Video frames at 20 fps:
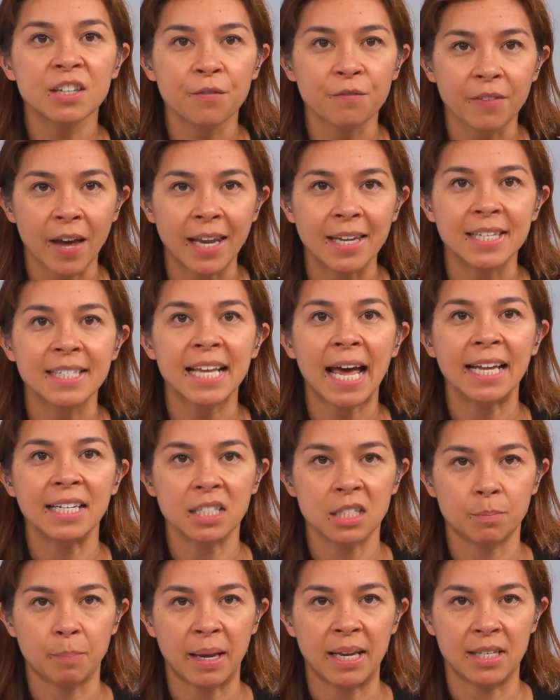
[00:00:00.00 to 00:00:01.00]
defense
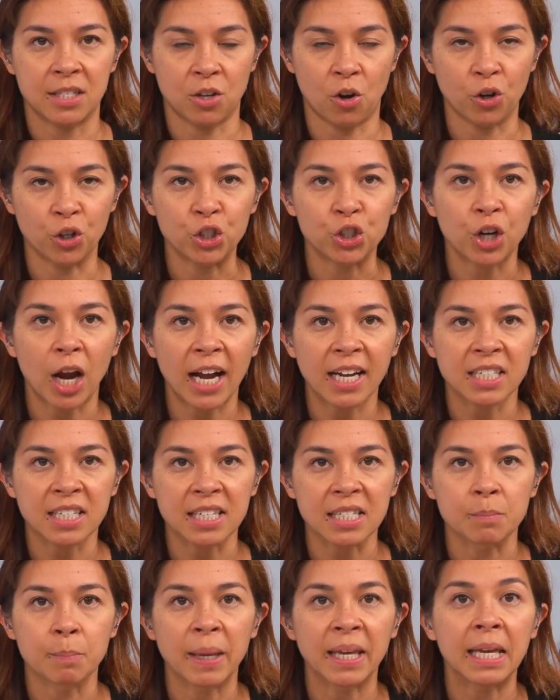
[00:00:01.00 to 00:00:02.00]
and space
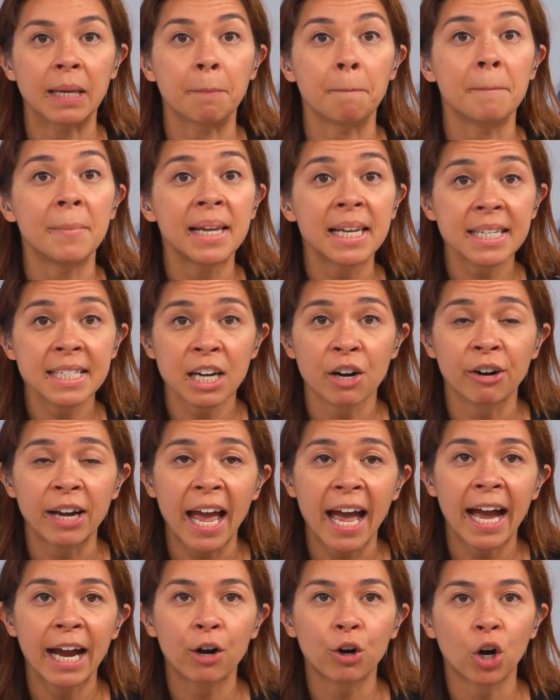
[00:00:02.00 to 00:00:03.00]
contractors, making military
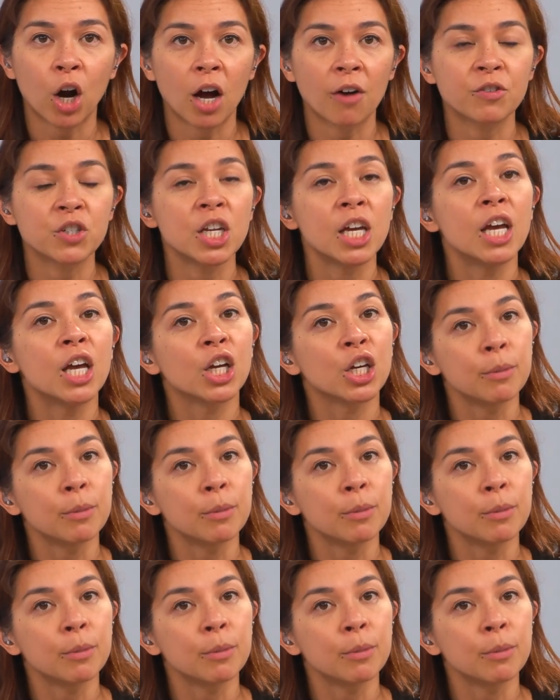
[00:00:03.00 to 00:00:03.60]
aircraft,